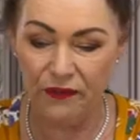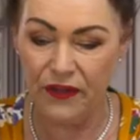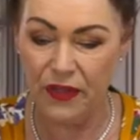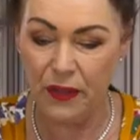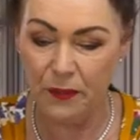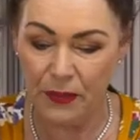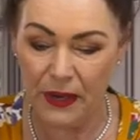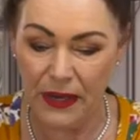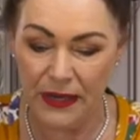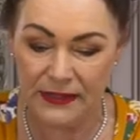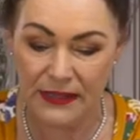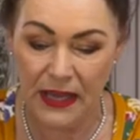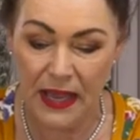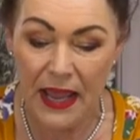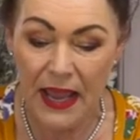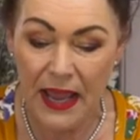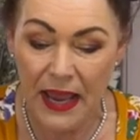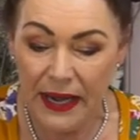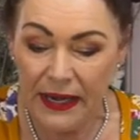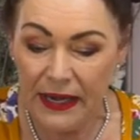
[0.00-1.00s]
the place.
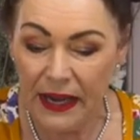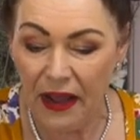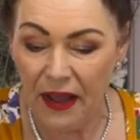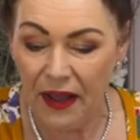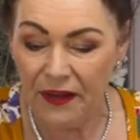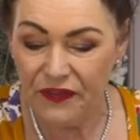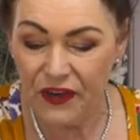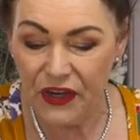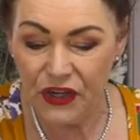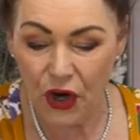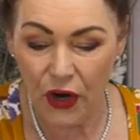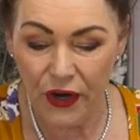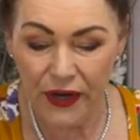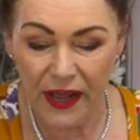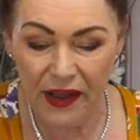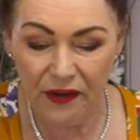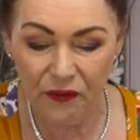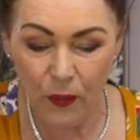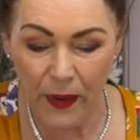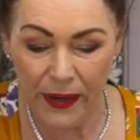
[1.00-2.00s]
Now, if you don't
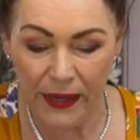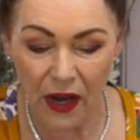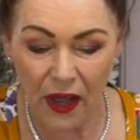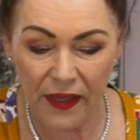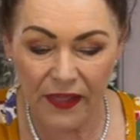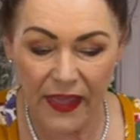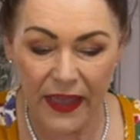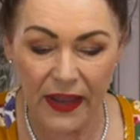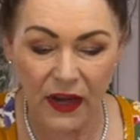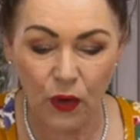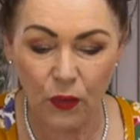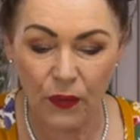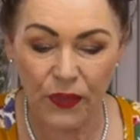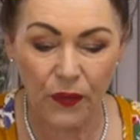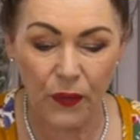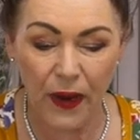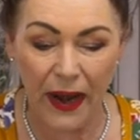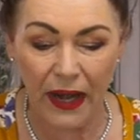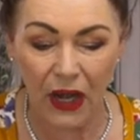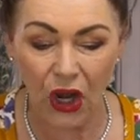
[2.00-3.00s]
have one like that, look,
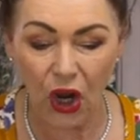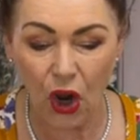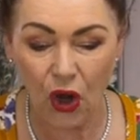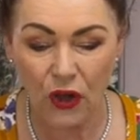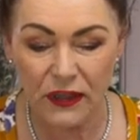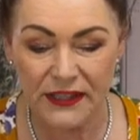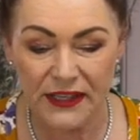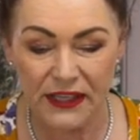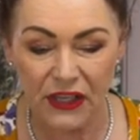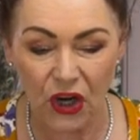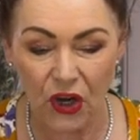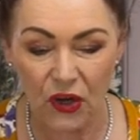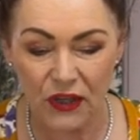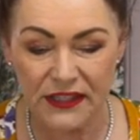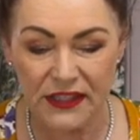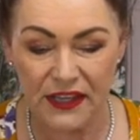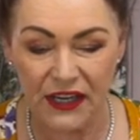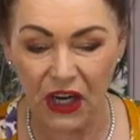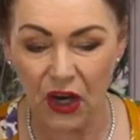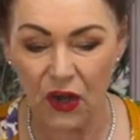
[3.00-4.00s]
there are lots and
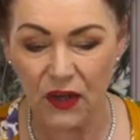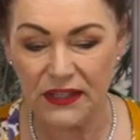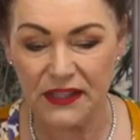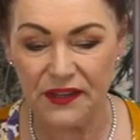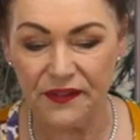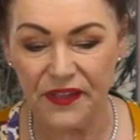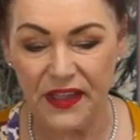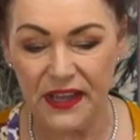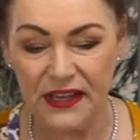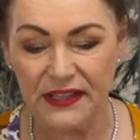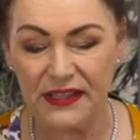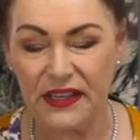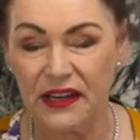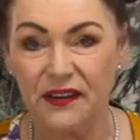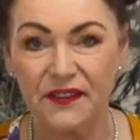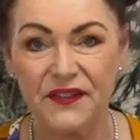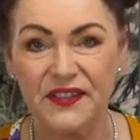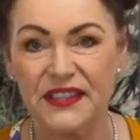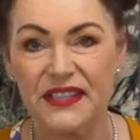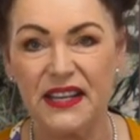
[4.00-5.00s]
lots and lots of these that
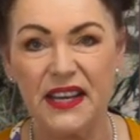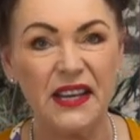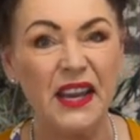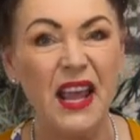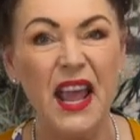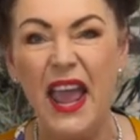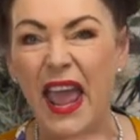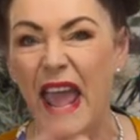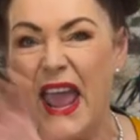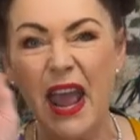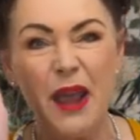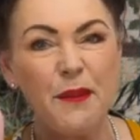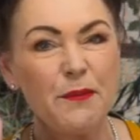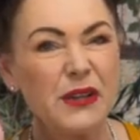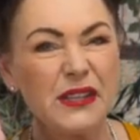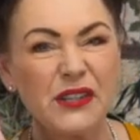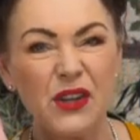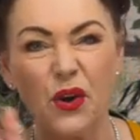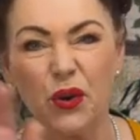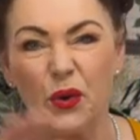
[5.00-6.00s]
I've seen.
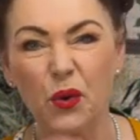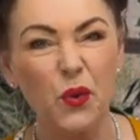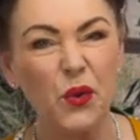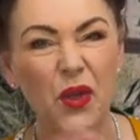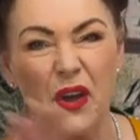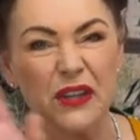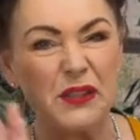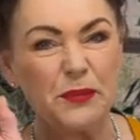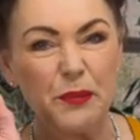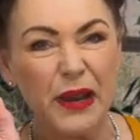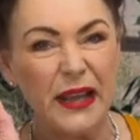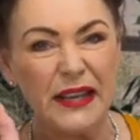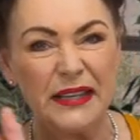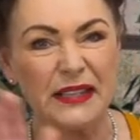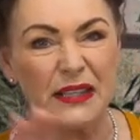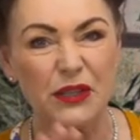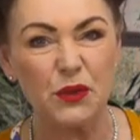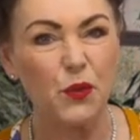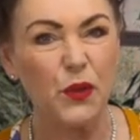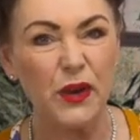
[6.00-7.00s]
Amazon, all those
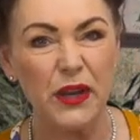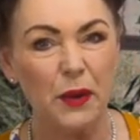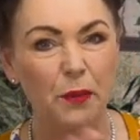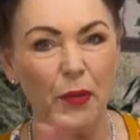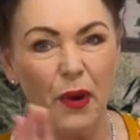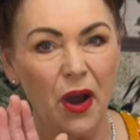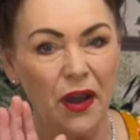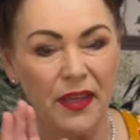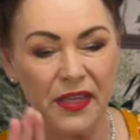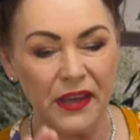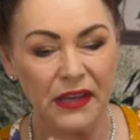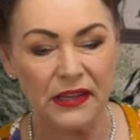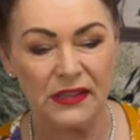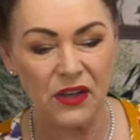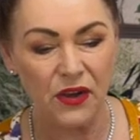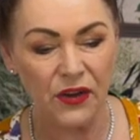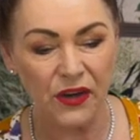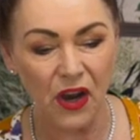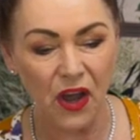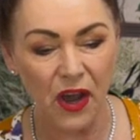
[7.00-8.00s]
places where you buy things
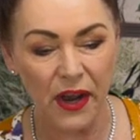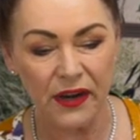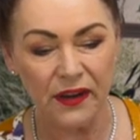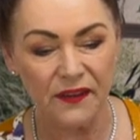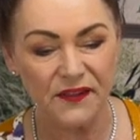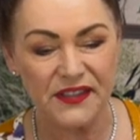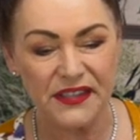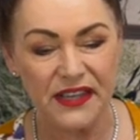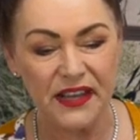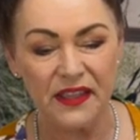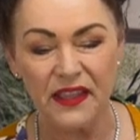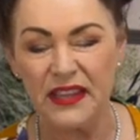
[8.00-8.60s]
online, I've seen